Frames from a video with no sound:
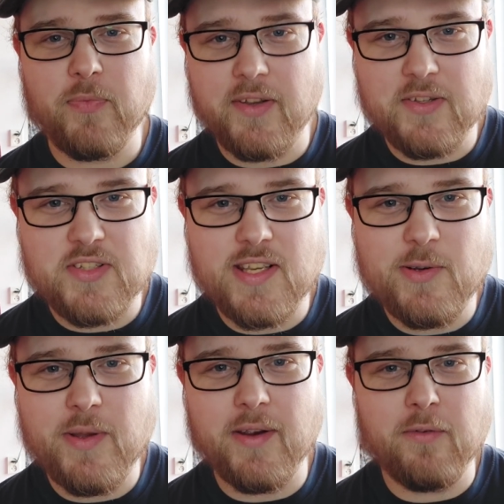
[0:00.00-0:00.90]
And I'll see you
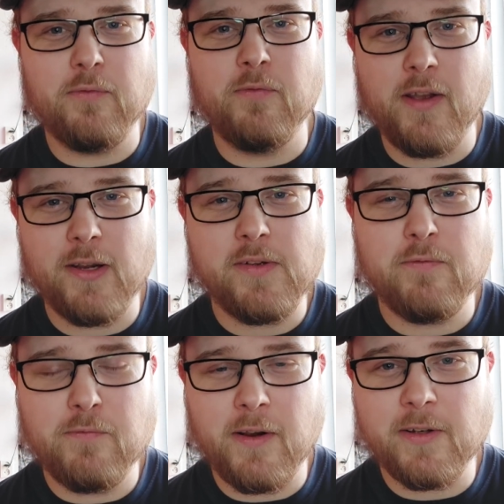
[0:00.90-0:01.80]
here very,
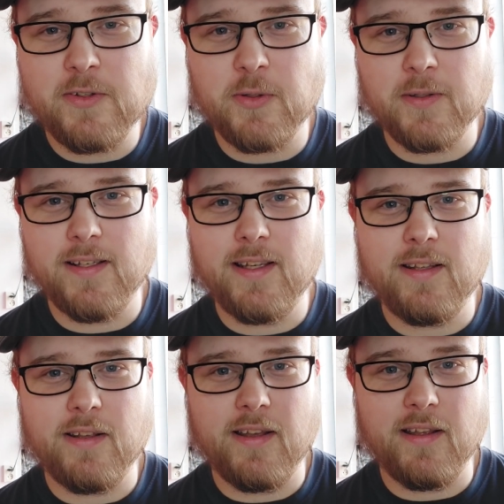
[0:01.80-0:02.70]
very
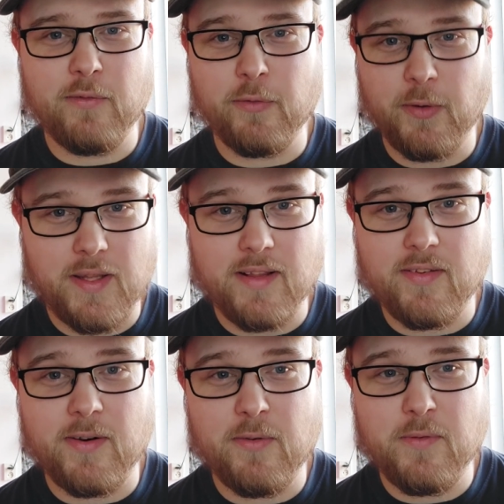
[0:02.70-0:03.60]
shortly uh, for yet
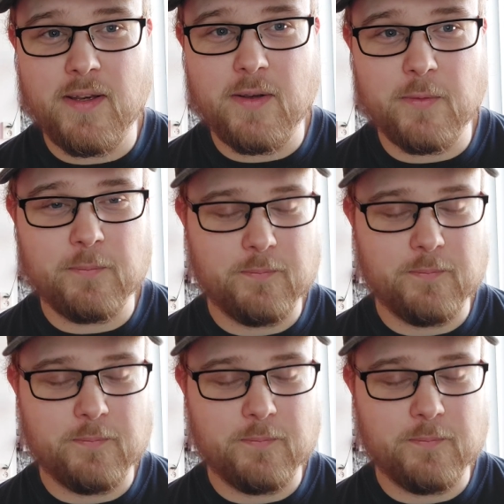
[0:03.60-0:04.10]
another video.